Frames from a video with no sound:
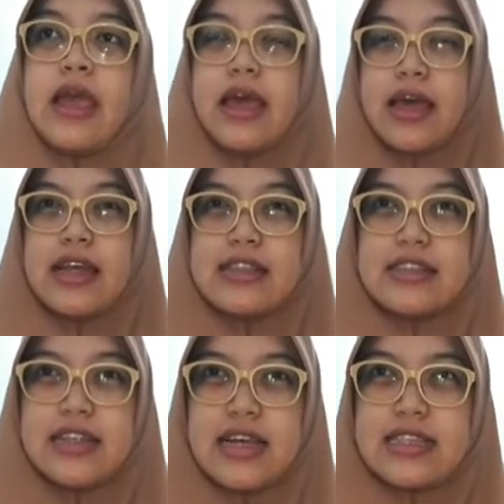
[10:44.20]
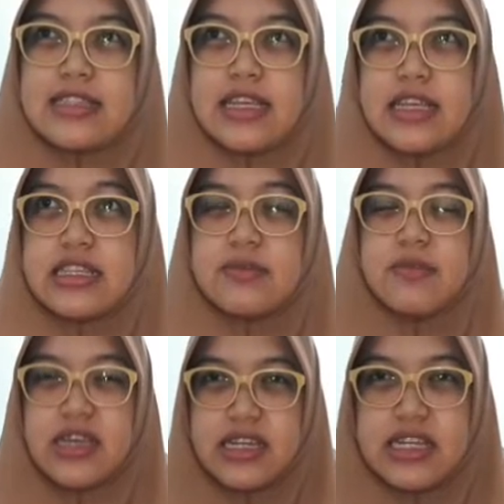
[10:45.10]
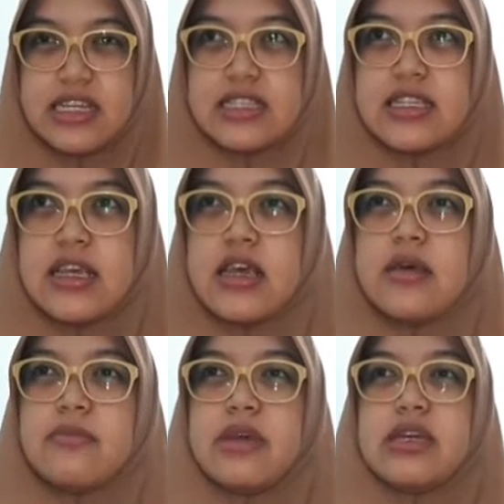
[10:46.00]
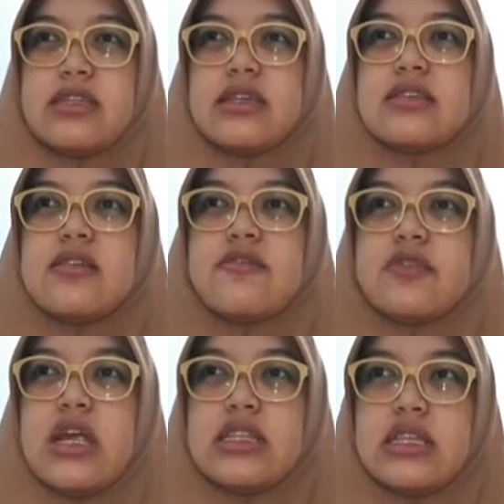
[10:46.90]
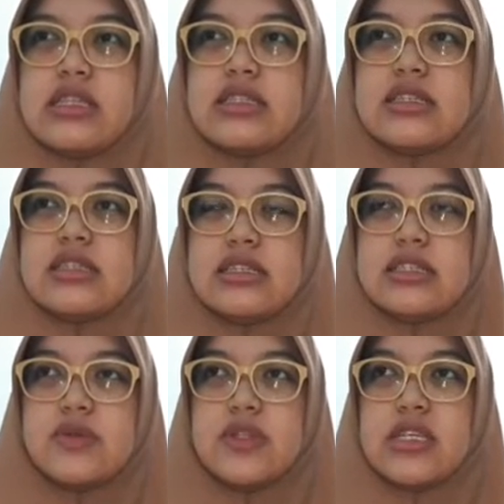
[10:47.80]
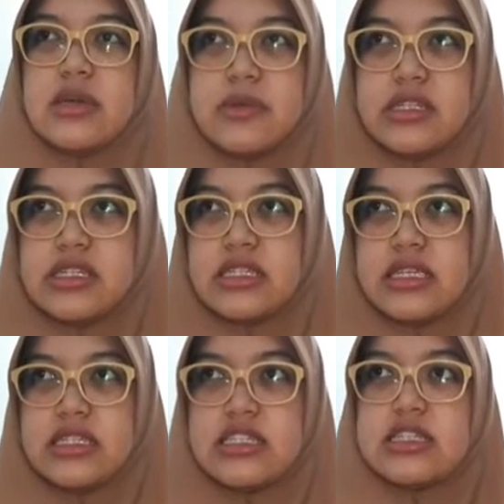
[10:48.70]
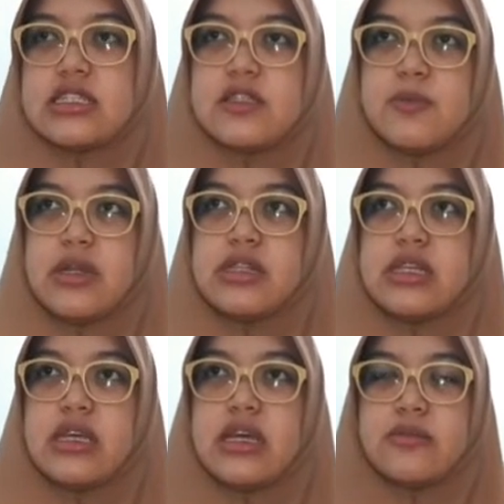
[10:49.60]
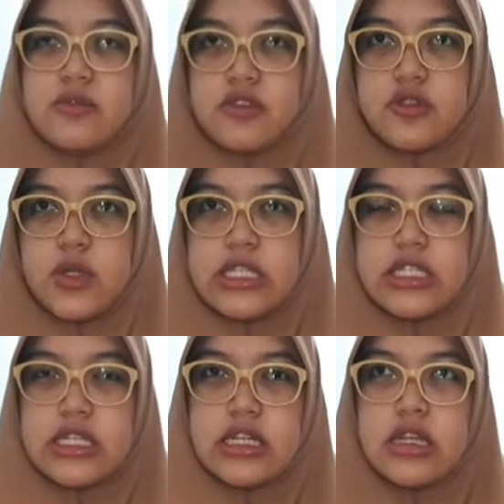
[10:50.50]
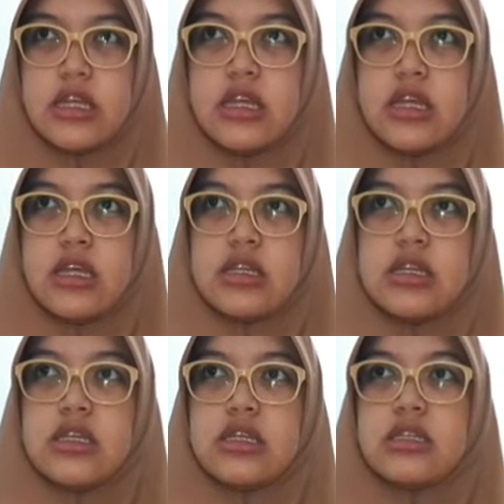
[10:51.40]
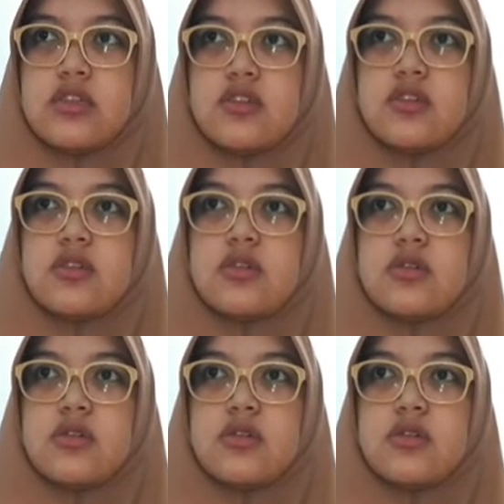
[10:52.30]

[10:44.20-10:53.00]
And the last is mechanics. Mechanics of writing deals with capitalization, spelling, and punctuation. So